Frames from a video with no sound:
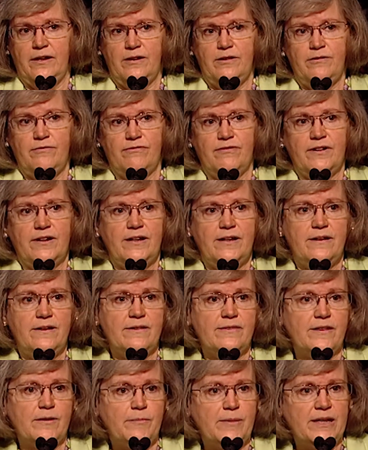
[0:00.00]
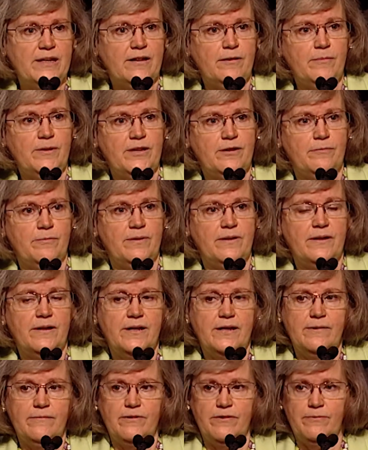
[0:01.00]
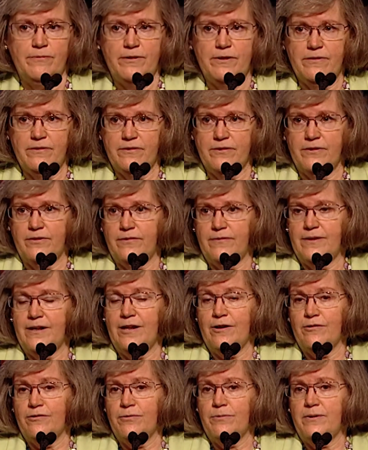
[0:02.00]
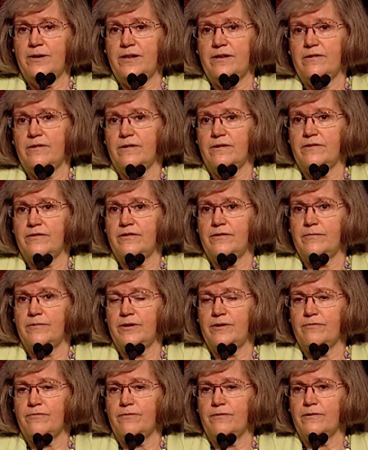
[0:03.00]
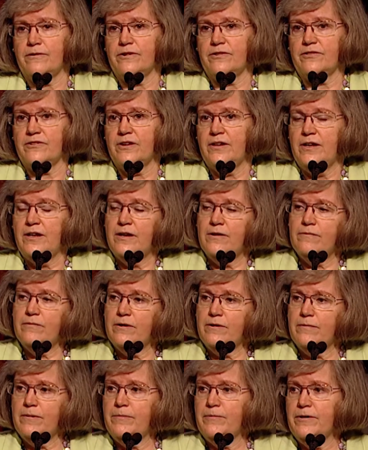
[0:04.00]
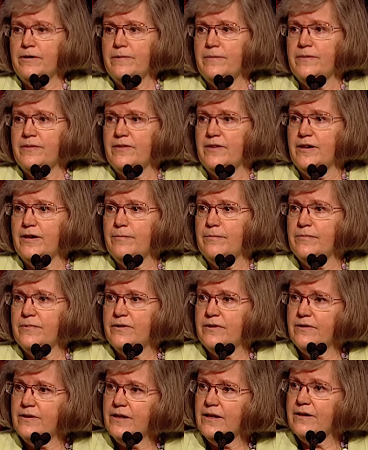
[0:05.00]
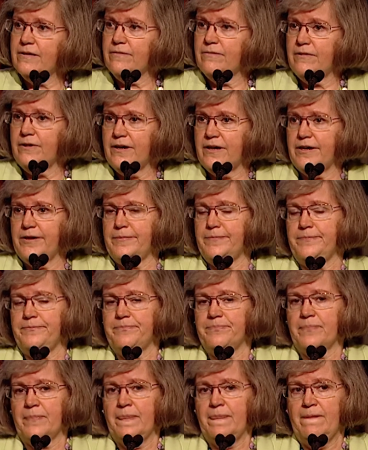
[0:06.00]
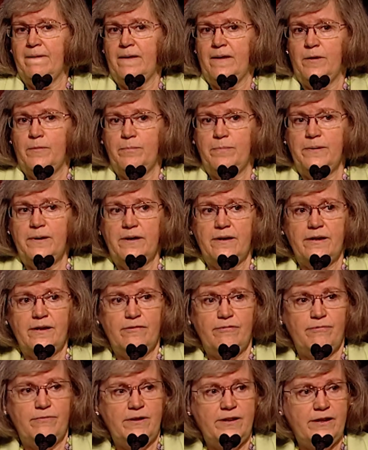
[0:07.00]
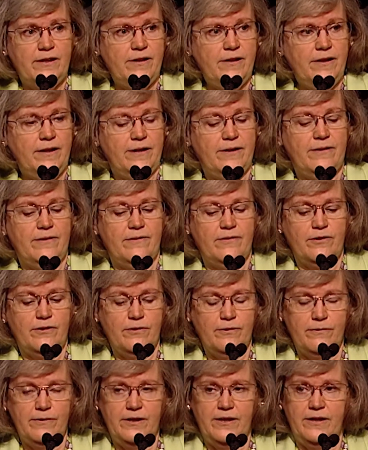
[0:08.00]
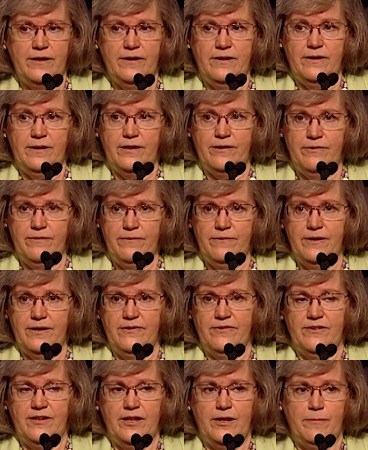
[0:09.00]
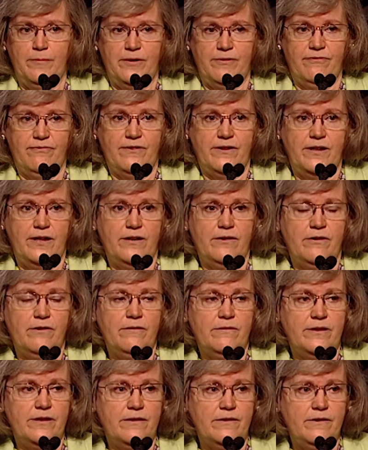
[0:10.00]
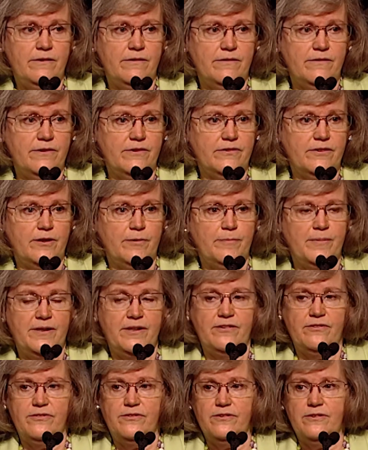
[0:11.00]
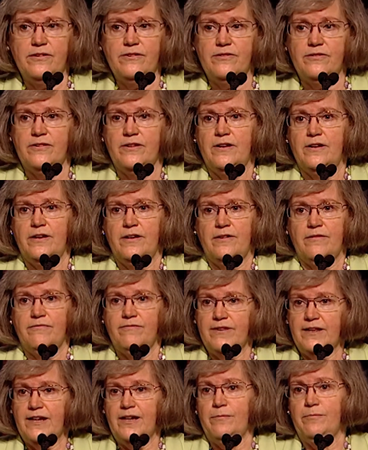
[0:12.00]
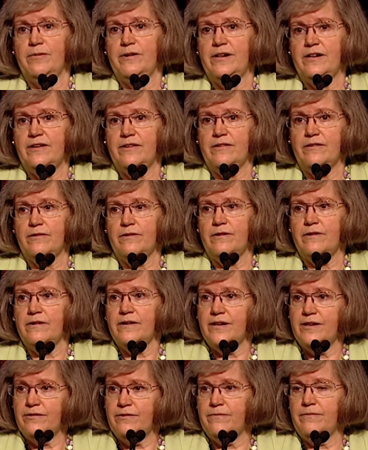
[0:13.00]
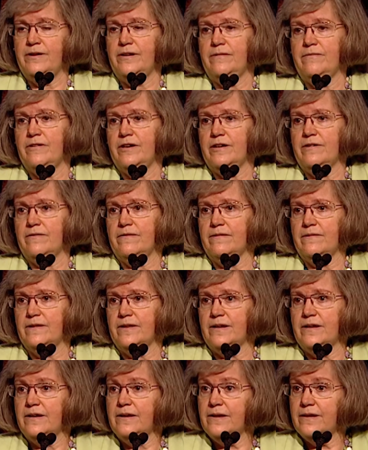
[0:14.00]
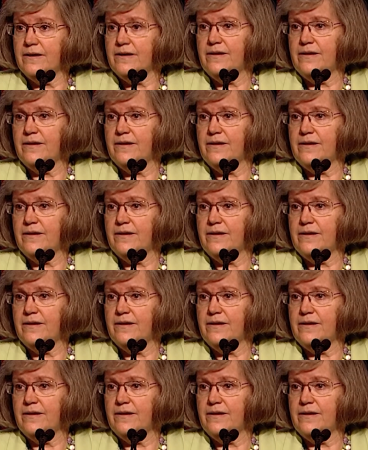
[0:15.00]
you find they may not be complying with one of the now 20 laws that we enforce. Well, we work with them to get it right. But if we go in and do an exam and find, oh, hello, this company is just flat breaking the law and doing it regularly,